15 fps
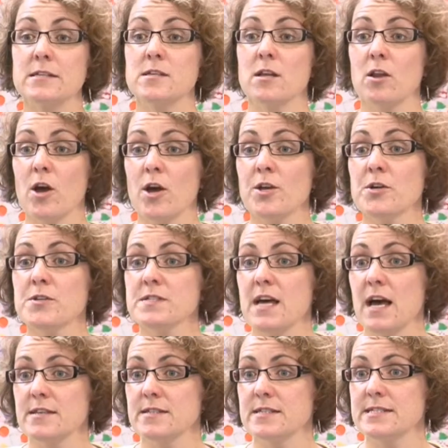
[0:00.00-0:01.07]
It has allowed us
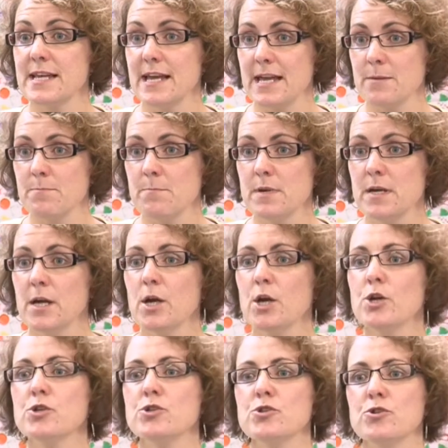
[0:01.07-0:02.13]
as a team
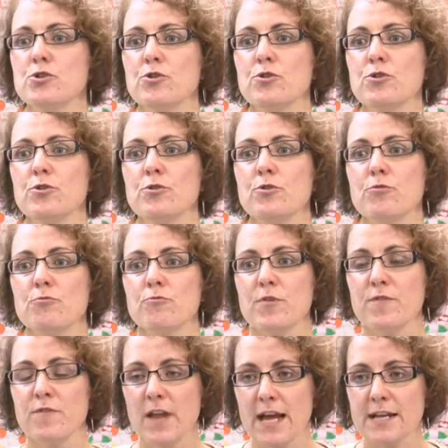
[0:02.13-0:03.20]
to
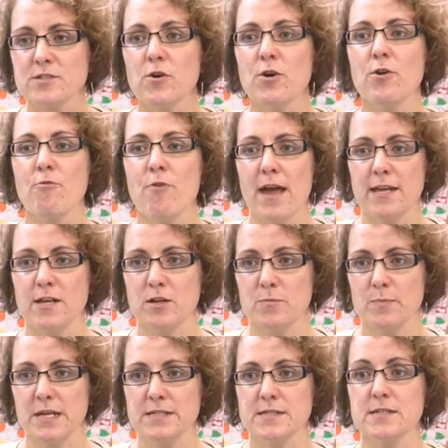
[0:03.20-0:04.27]
reflect on a regular
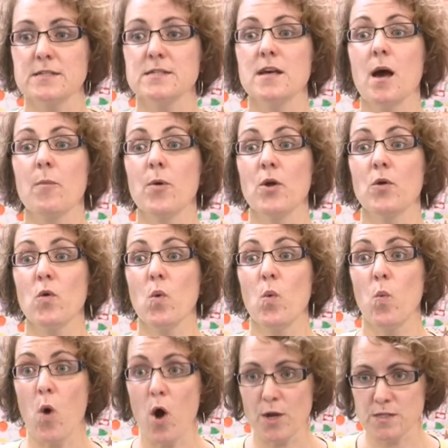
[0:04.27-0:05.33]
basis about
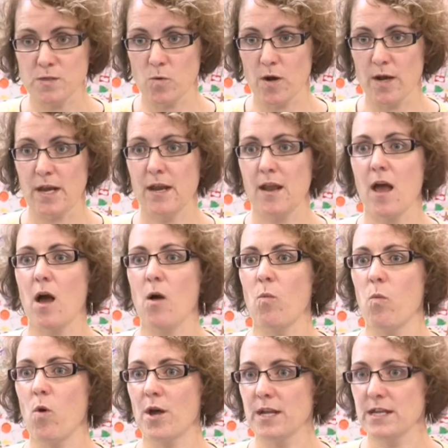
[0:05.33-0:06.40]
what is working and
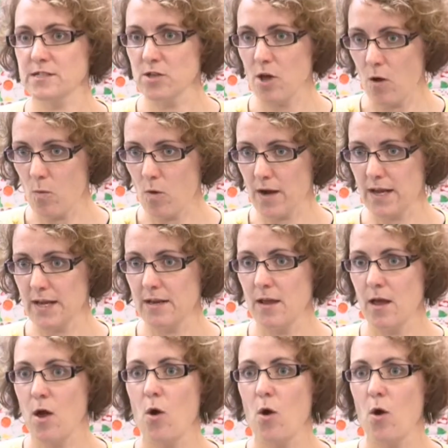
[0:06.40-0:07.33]
what is not working,